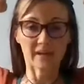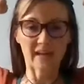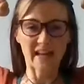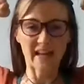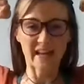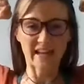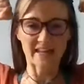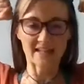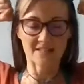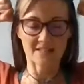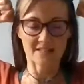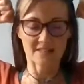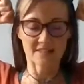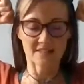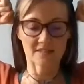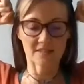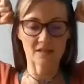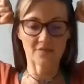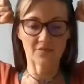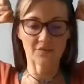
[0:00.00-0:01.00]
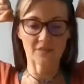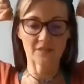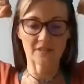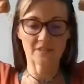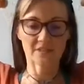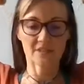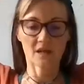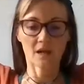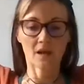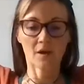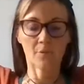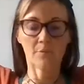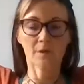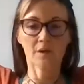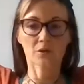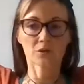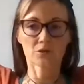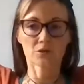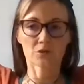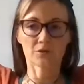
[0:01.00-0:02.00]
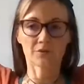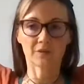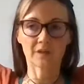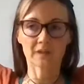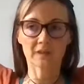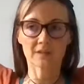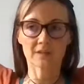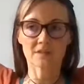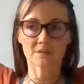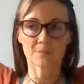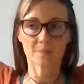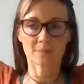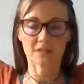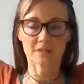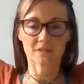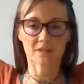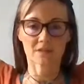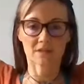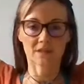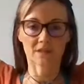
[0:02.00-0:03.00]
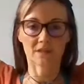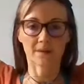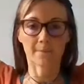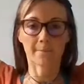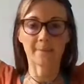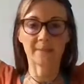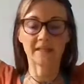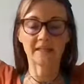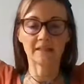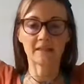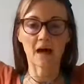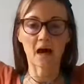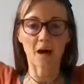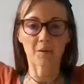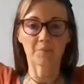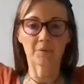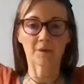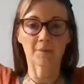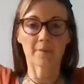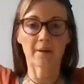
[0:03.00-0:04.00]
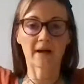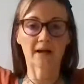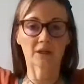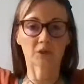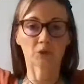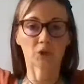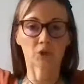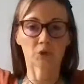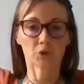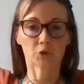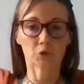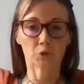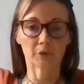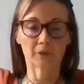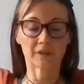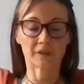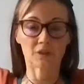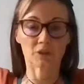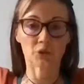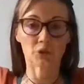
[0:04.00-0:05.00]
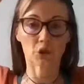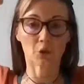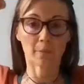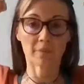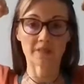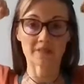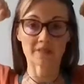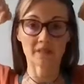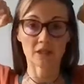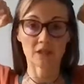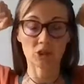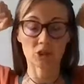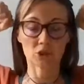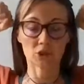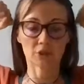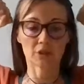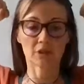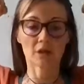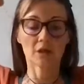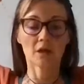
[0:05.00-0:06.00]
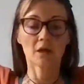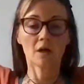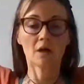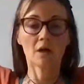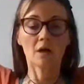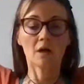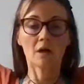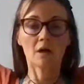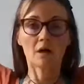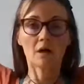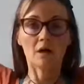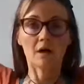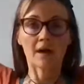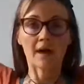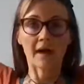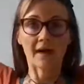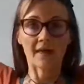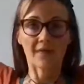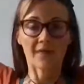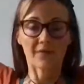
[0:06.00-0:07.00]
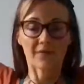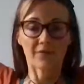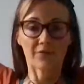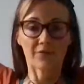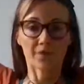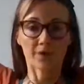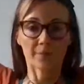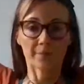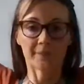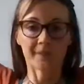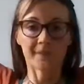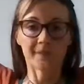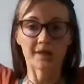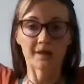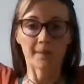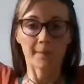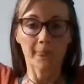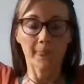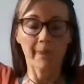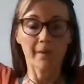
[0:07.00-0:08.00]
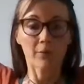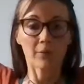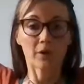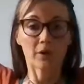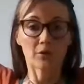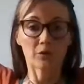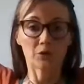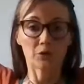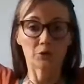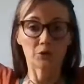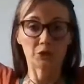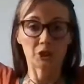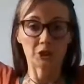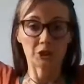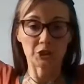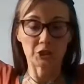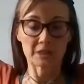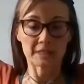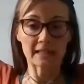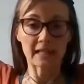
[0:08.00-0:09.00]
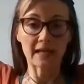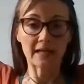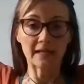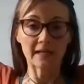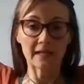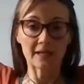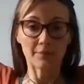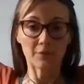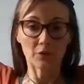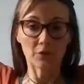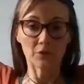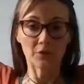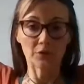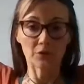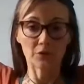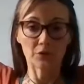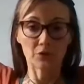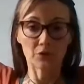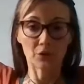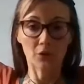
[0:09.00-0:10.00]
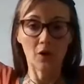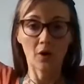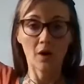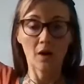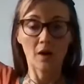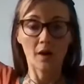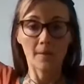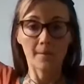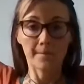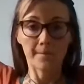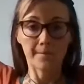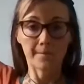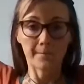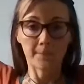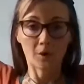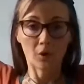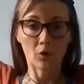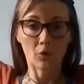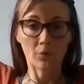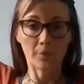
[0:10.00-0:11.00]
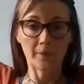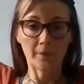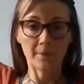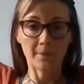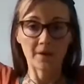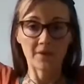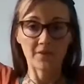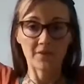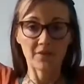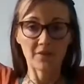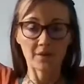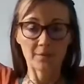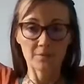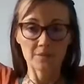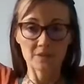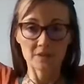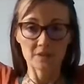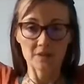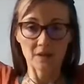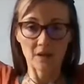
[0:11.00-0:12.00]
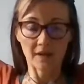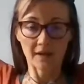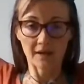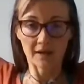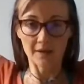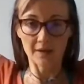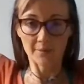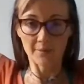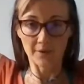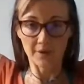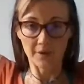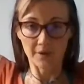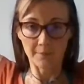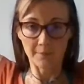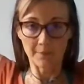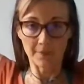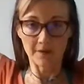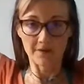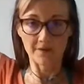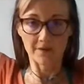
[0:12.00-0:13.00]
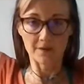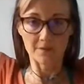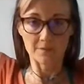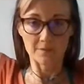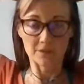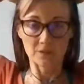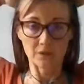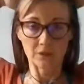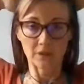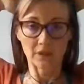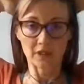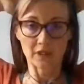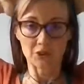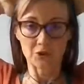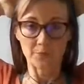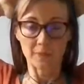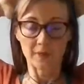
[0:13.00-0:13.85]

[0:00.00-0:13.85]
aches and stiffness because of these muscles in the mid upper back not doing their job as they should. And from here, we're going to change it slightly. I'm going to open my thumbs, and I bring my thumbs to touch